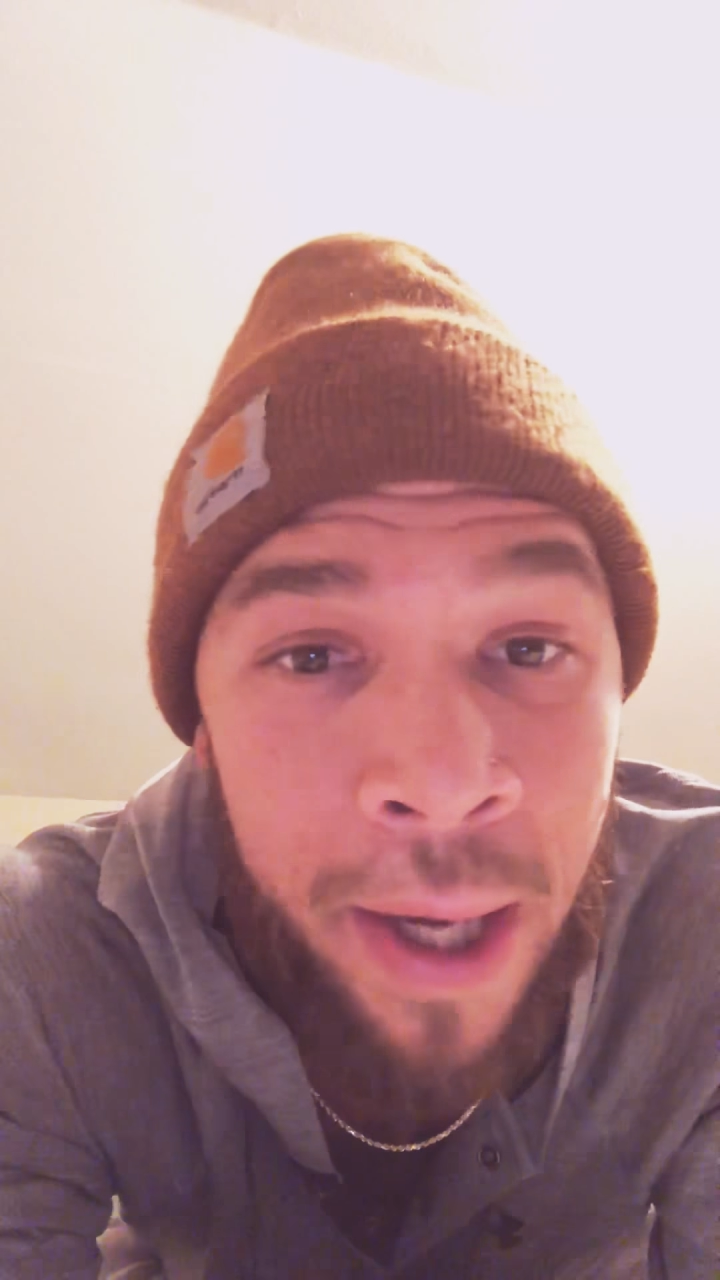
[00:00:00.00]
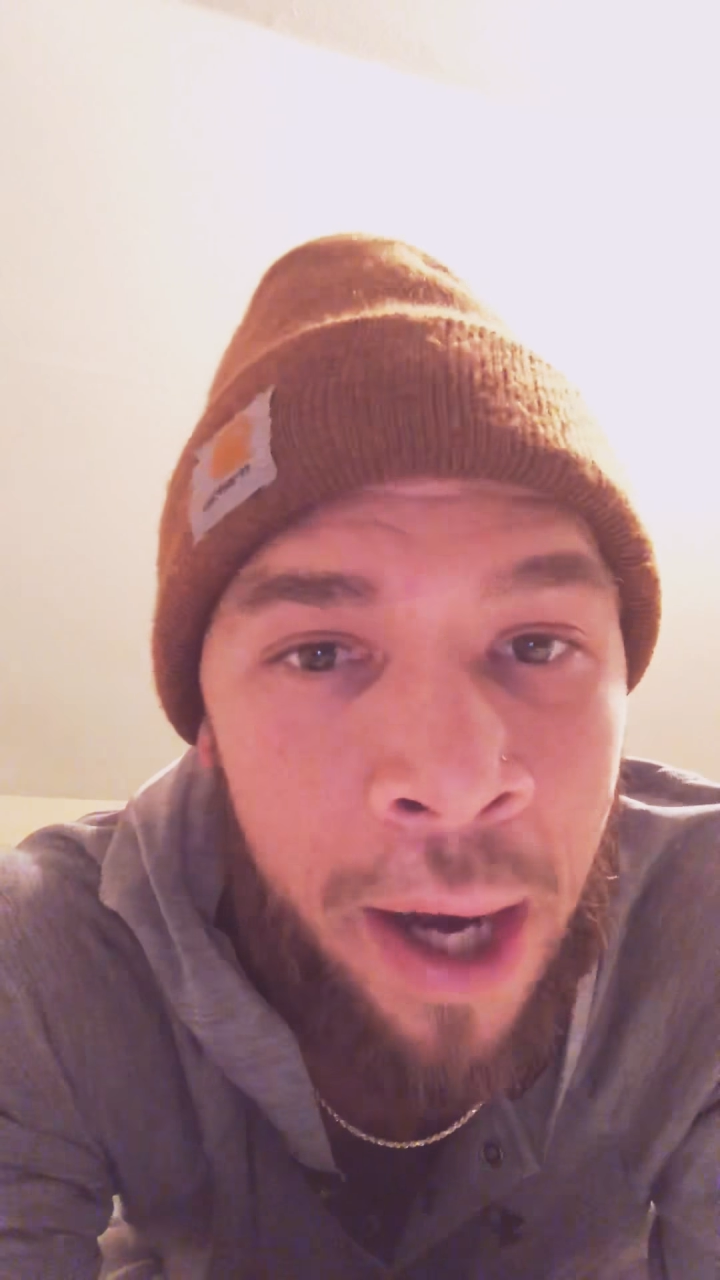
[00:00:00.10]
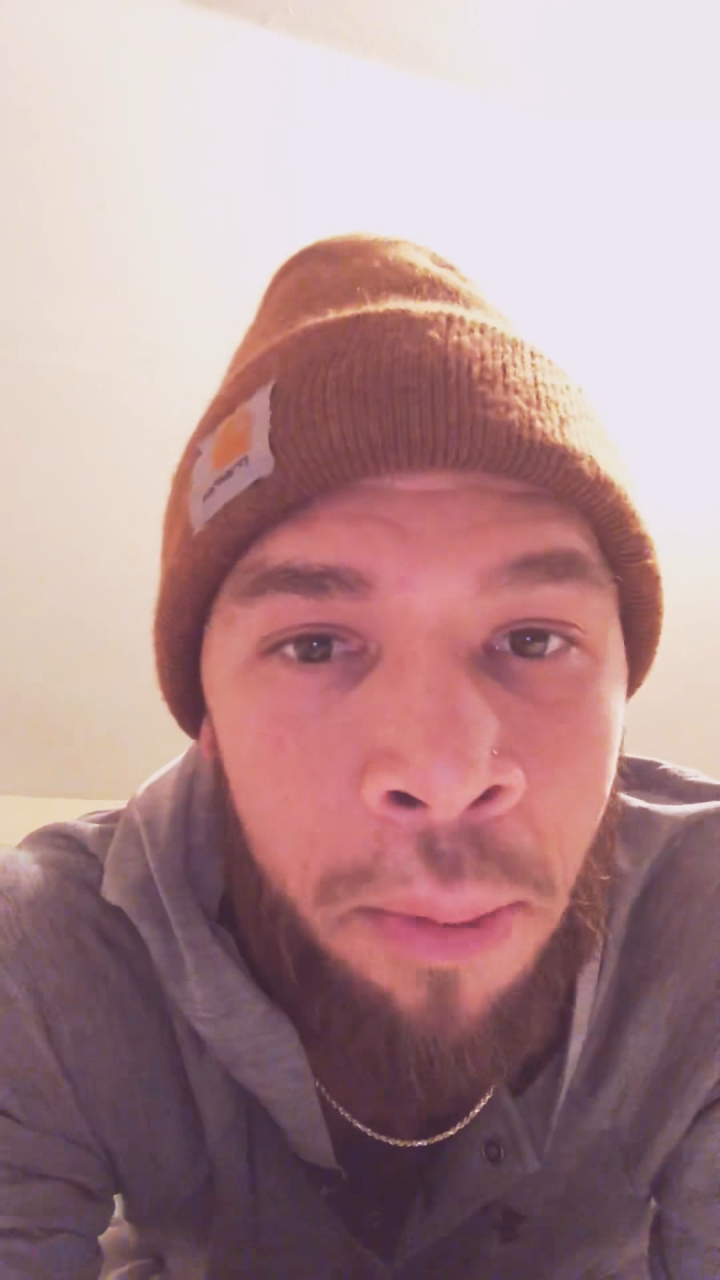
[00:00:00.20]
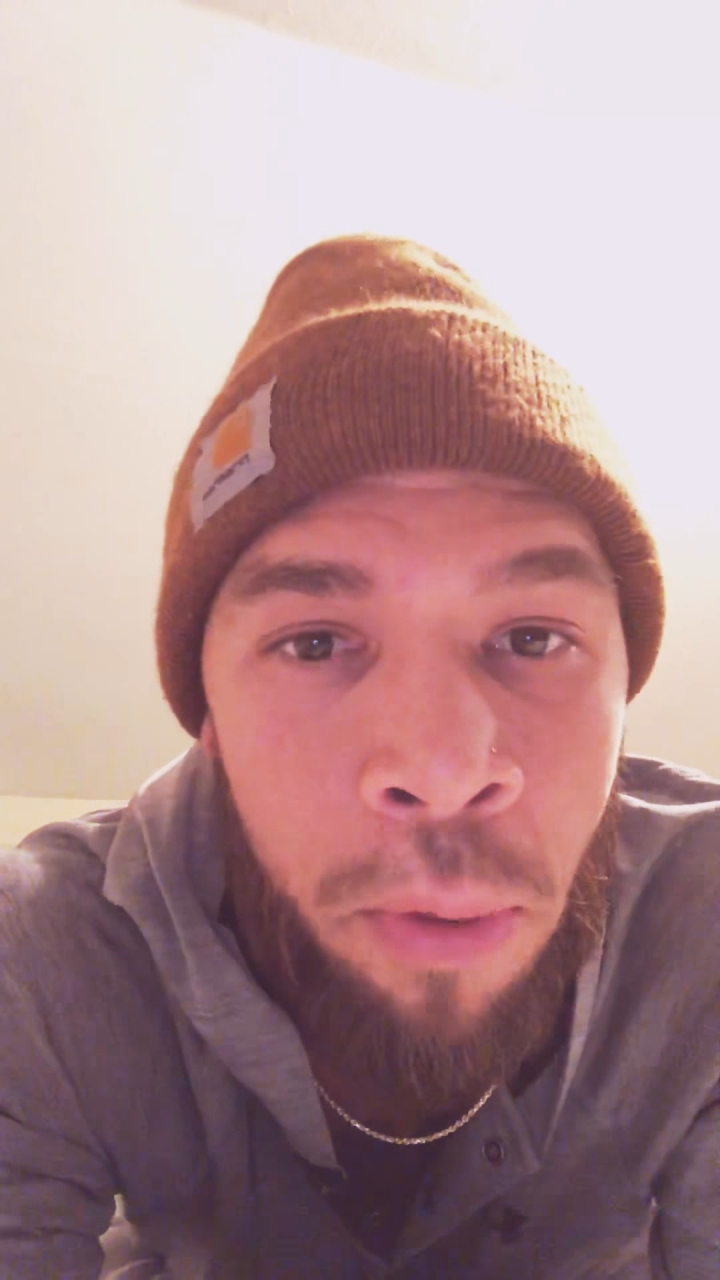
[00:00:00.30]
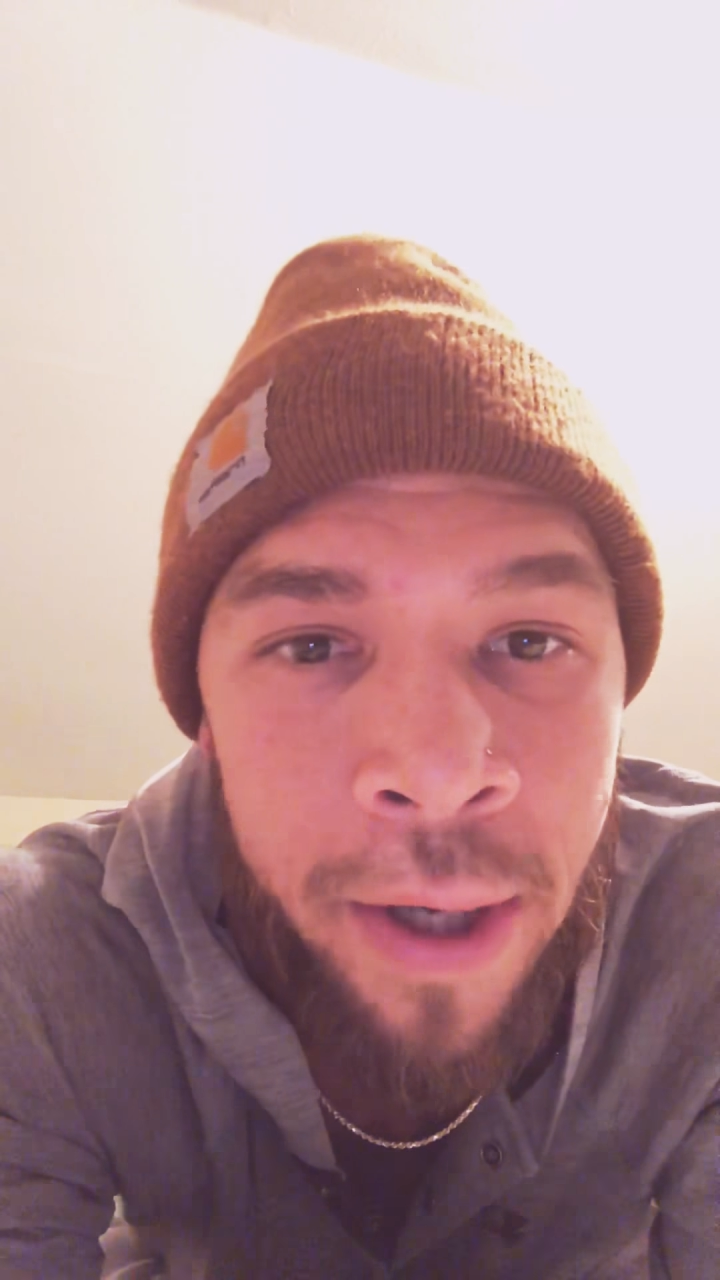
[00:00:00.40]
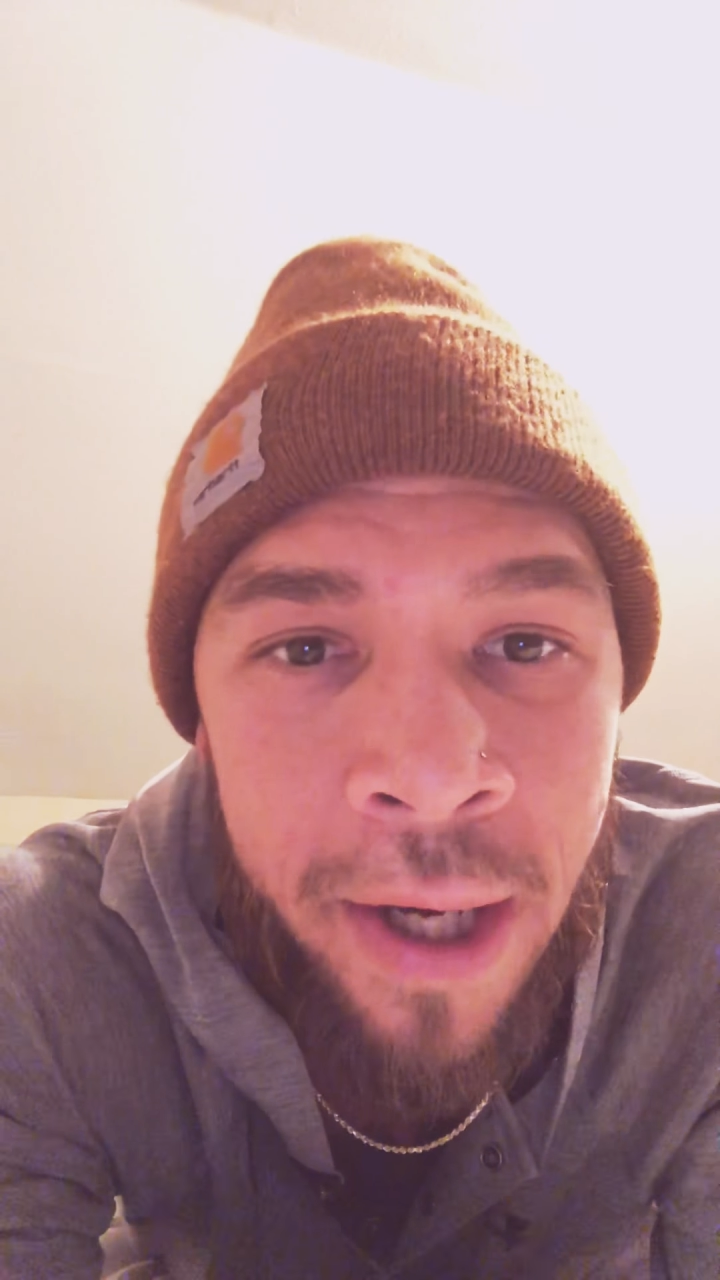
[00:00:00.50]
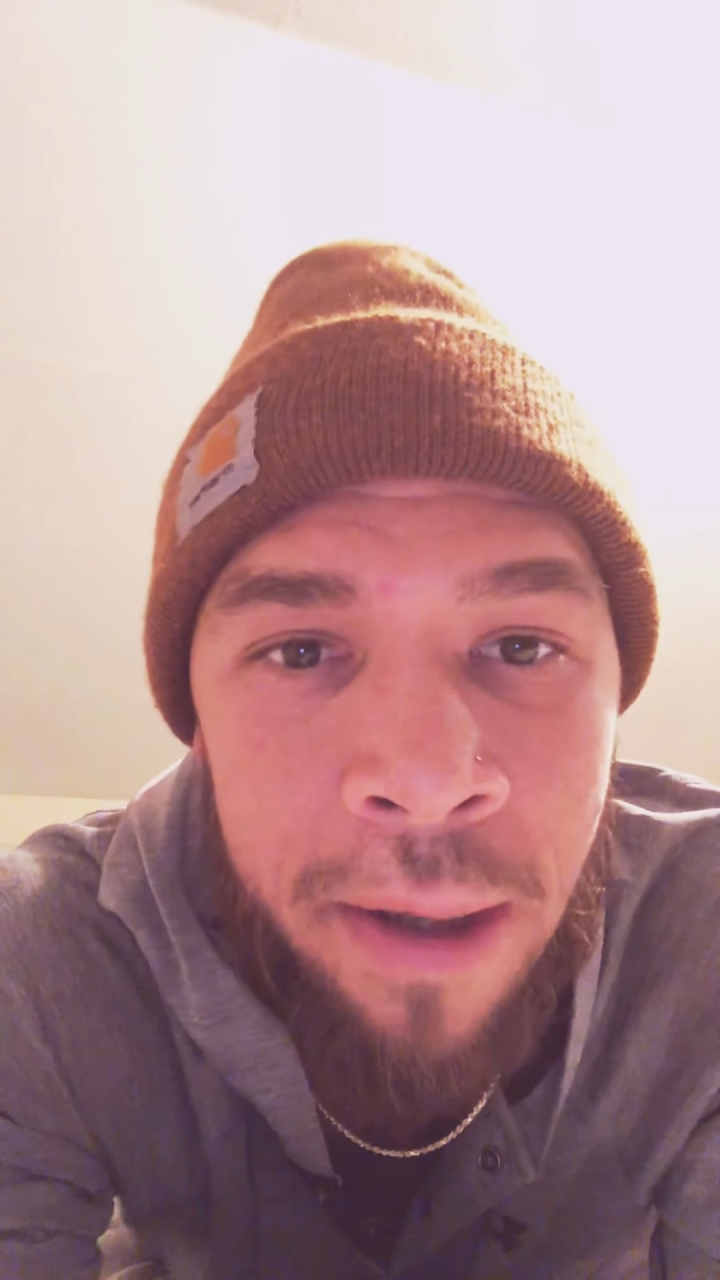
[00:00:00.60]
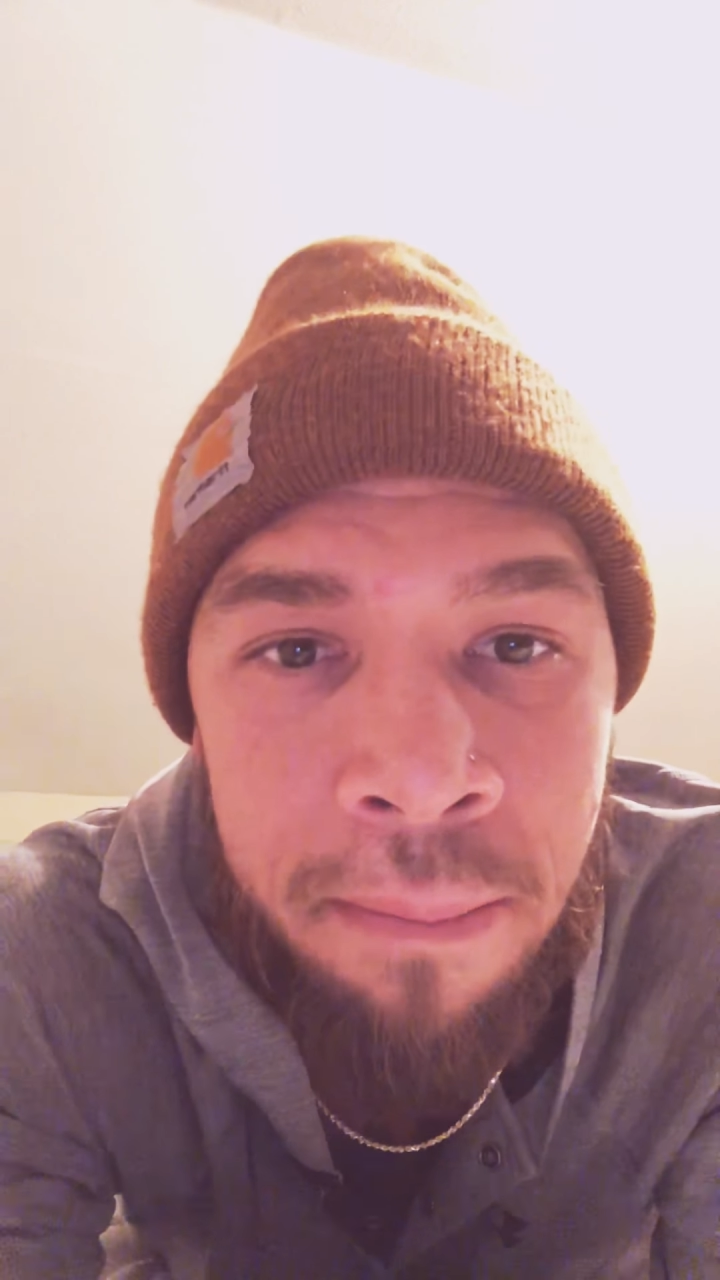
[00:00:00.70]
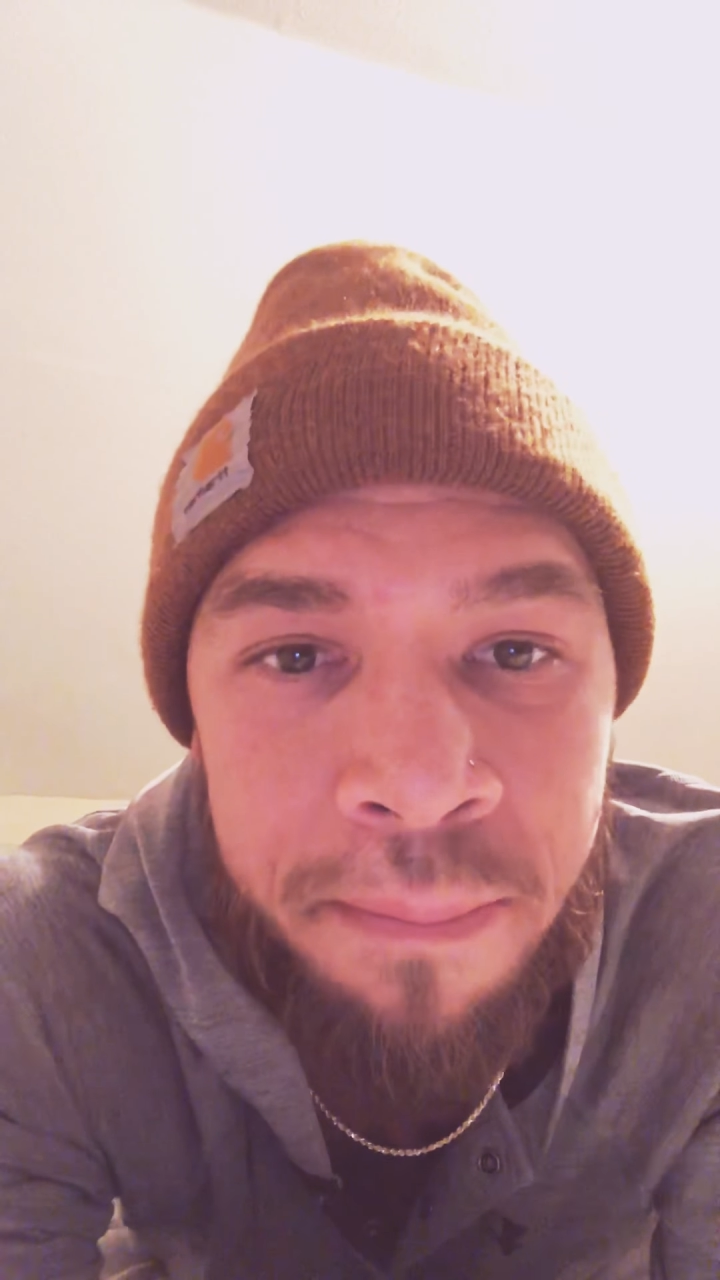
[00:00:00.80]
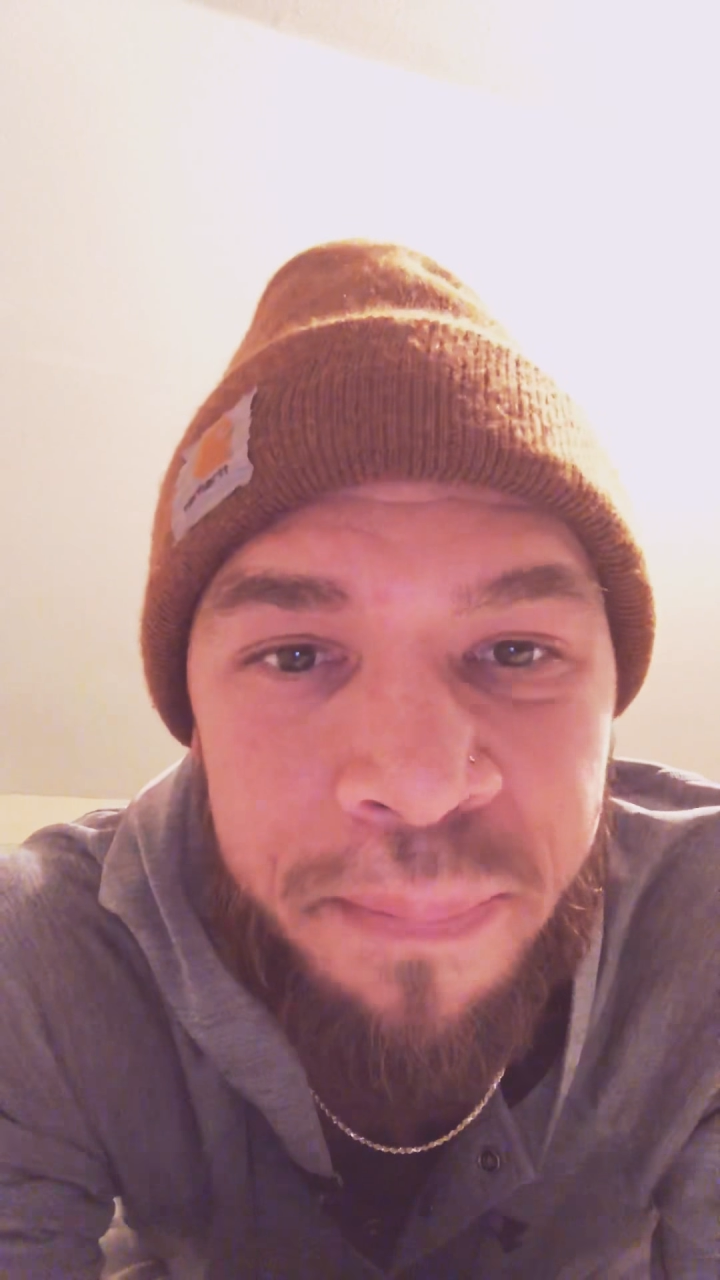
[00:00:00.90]
cowboy
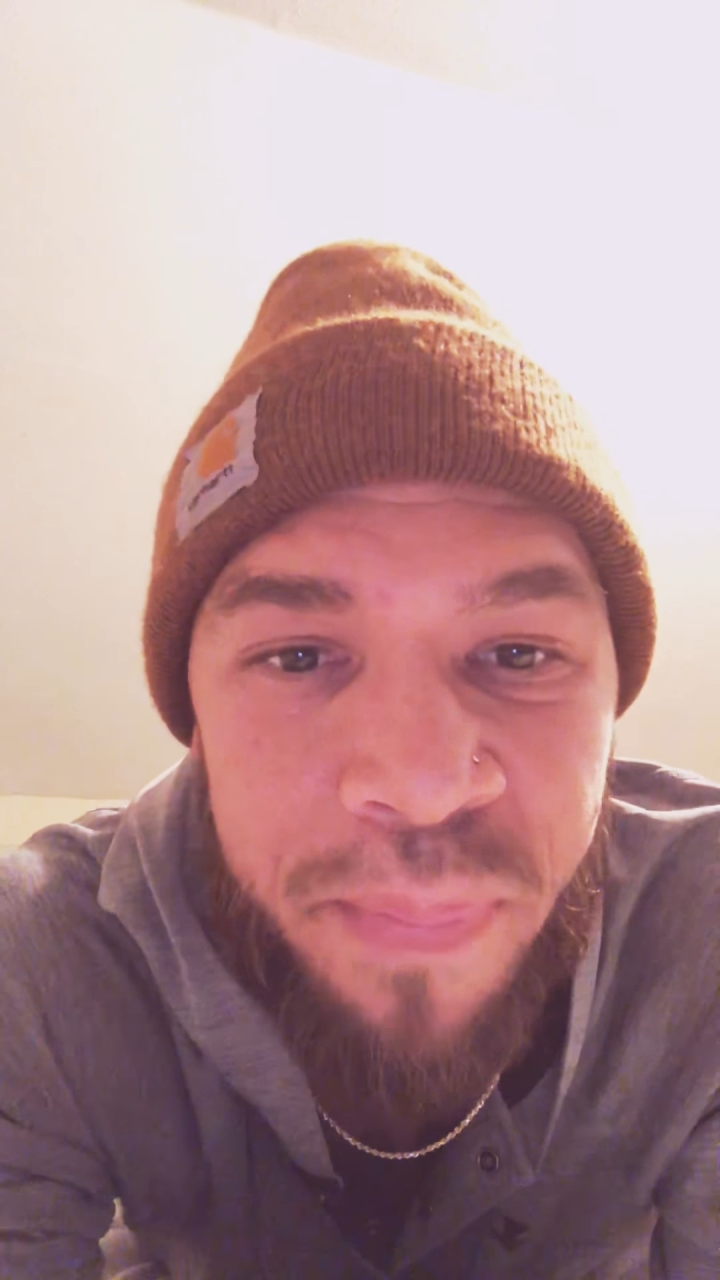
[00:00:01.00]
up,